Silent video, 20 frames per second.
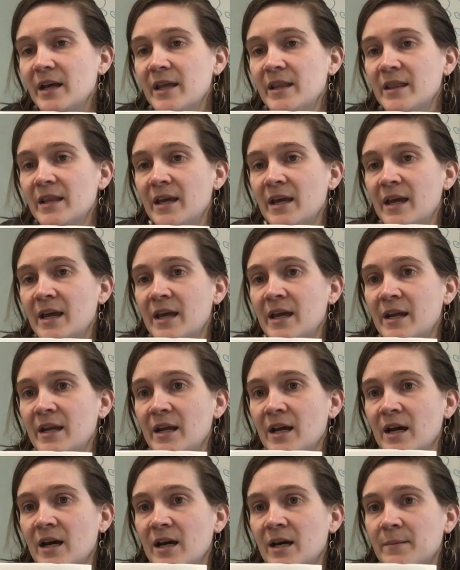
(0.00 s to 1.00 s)
and
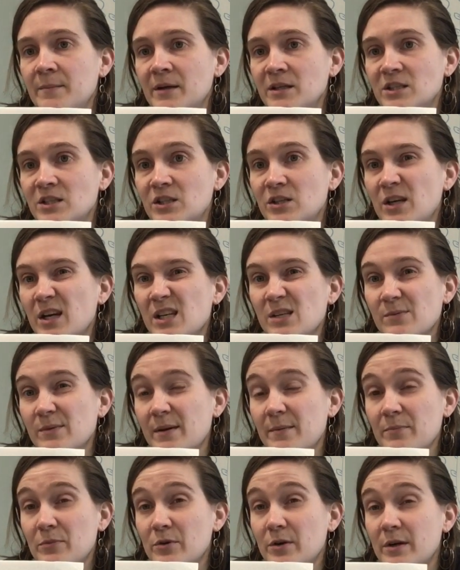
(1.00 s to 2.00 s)
then I'll see you guys when
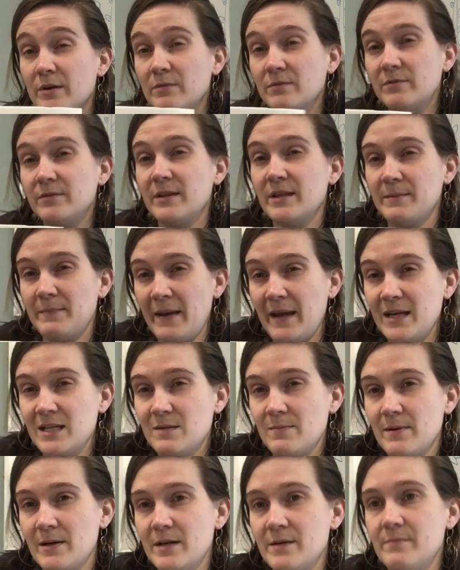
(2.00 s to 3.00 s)
I'm through for the
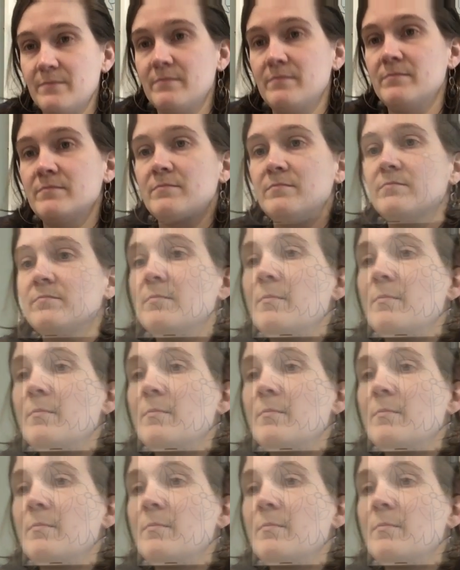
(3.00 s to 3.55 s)
paint part. Okay,